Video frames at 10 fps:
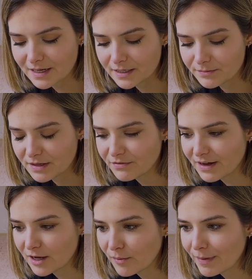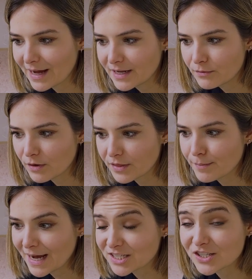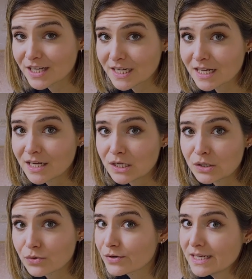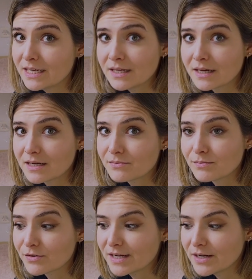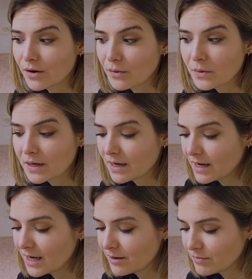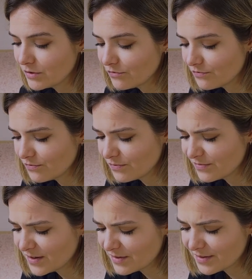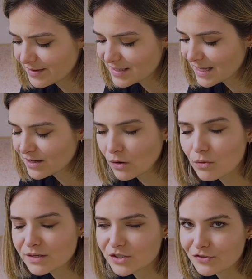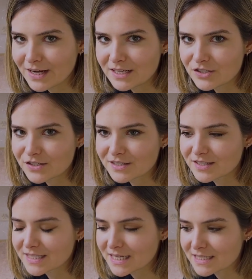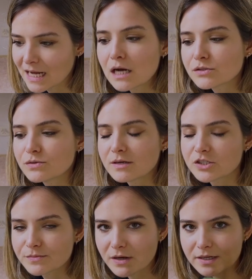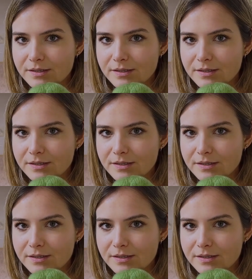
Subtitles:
if I combine it with the matching green merino, this like goldish strand, it just sticks out too much. I'm gonna